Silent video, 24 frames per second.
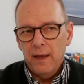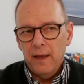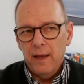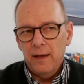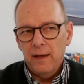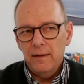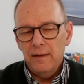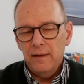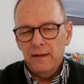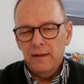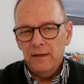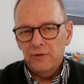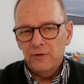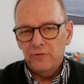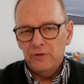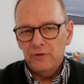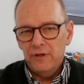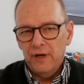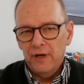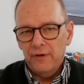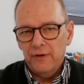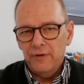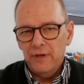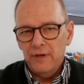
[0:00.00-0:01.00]
And the
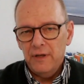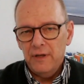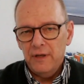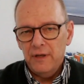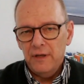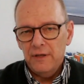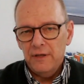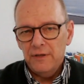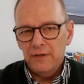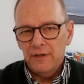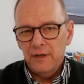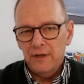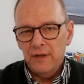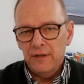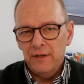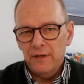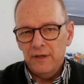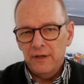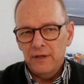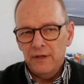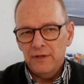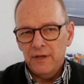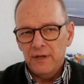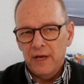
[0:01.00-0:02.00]
interesting thing is, it
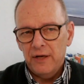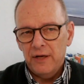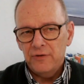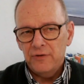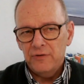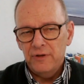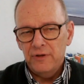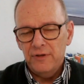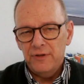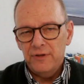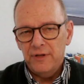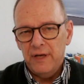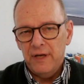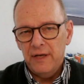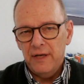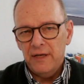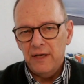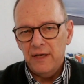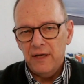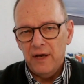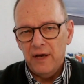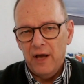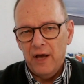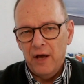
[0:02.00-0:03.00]
is actually
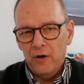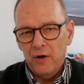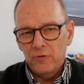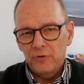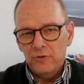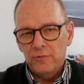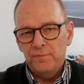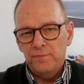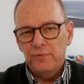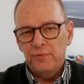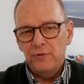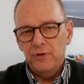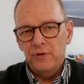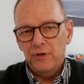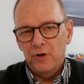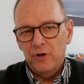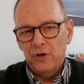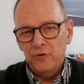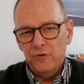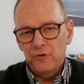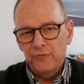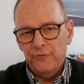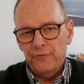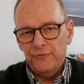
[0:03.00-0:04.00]
taking out, putting
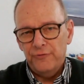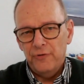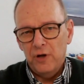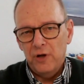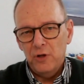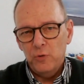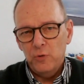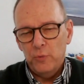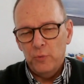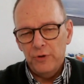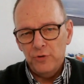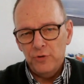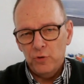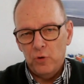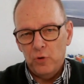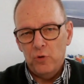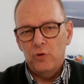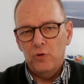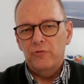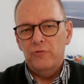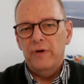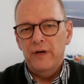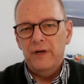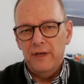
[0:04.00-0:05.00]
on the front what's
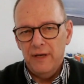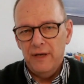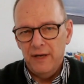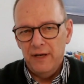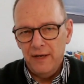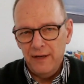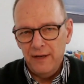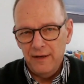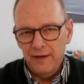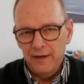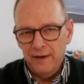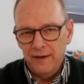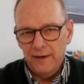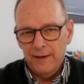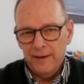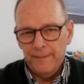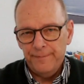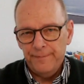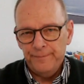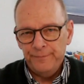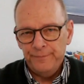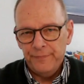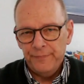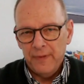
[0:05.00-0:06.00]
already in there.
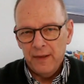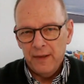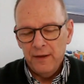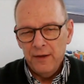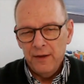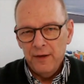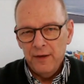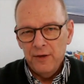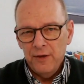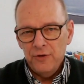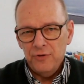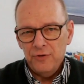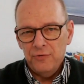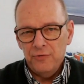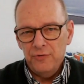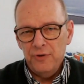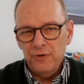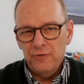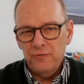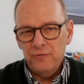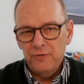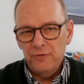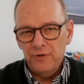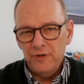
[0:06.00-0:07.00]
So
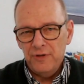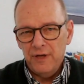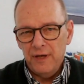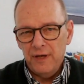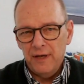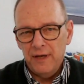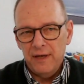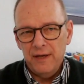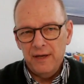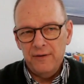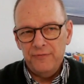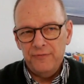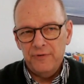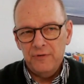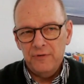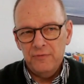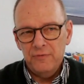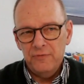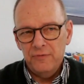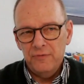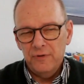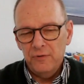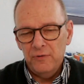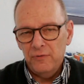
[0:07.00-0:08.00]
you could say, if you
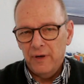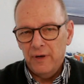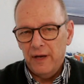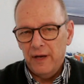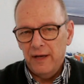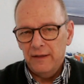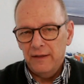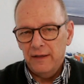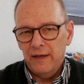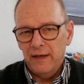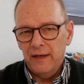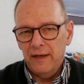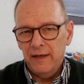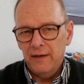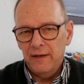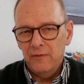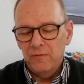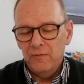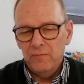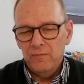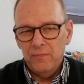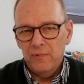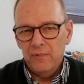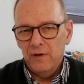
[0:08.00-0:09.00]
look at
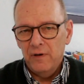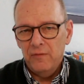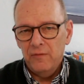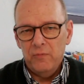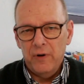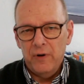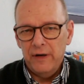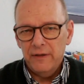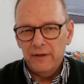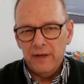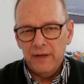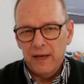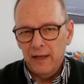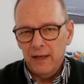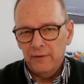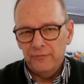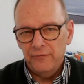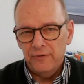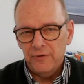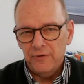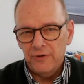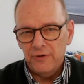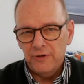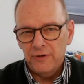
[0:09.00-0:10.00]
a white
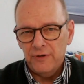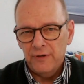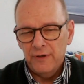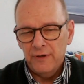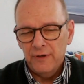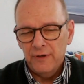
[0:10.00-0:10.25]
canvas,